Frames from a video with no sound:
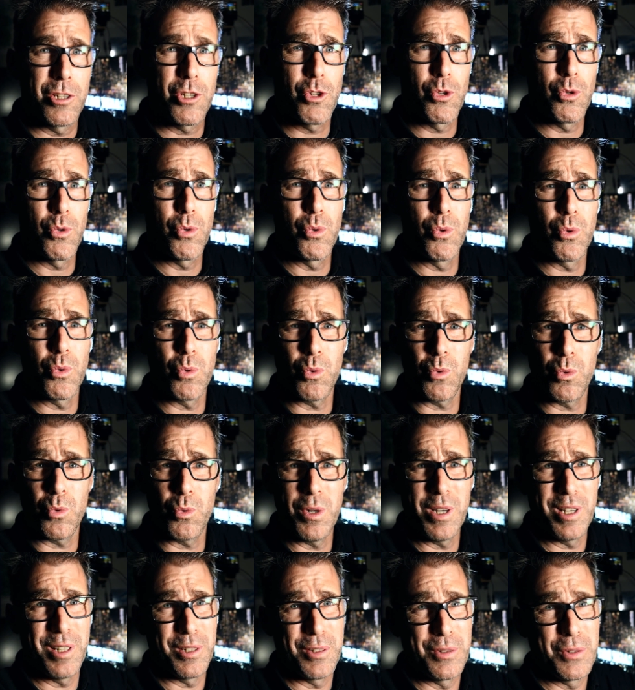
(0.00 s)
To,
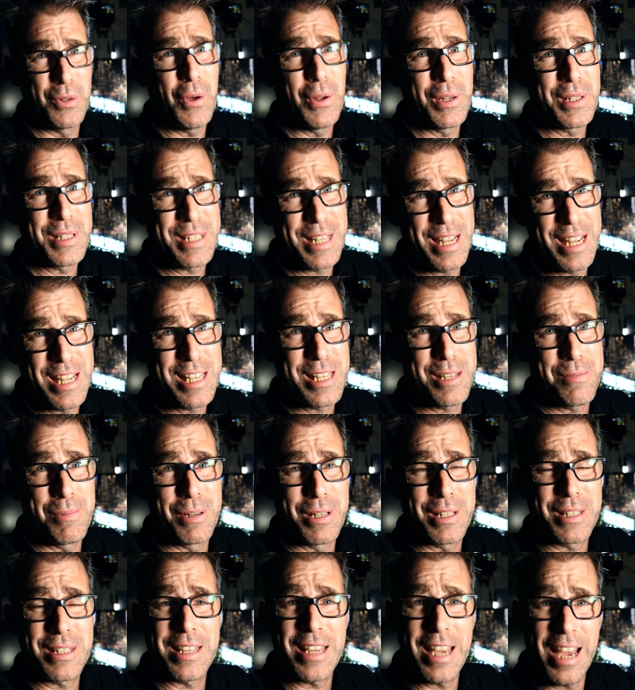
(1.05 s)
well, not test,
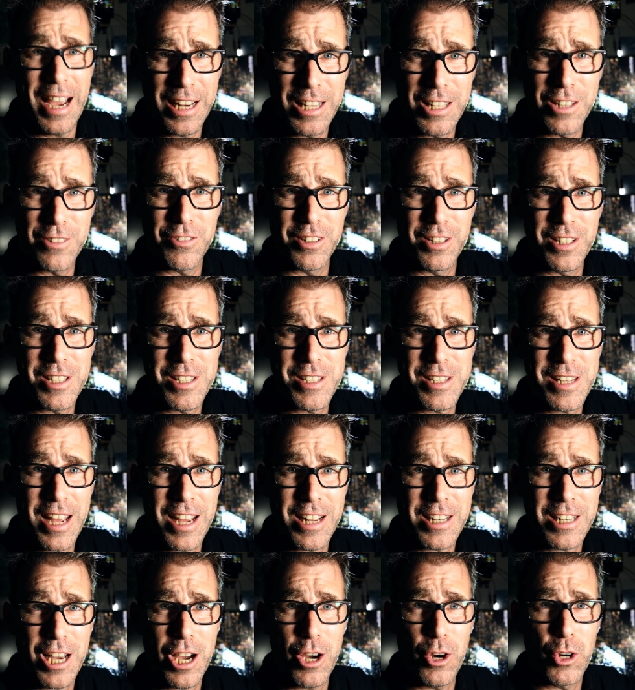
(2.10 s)
but kind of
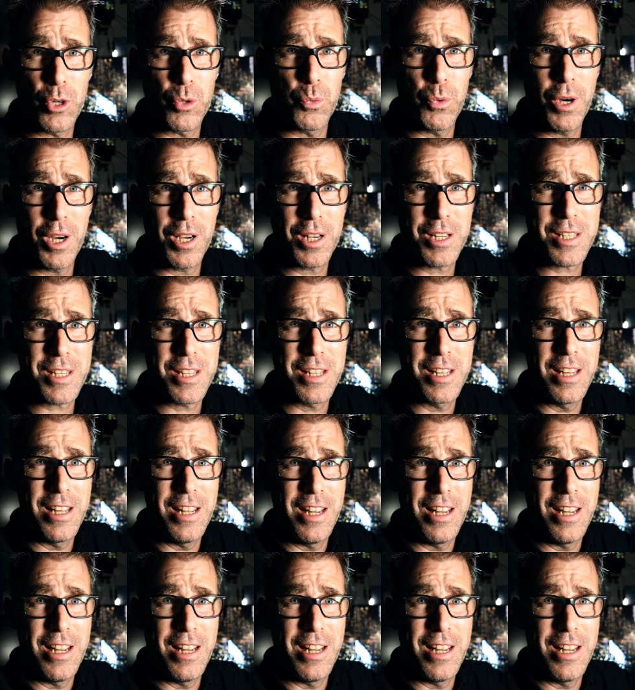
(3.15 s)
understand how it works,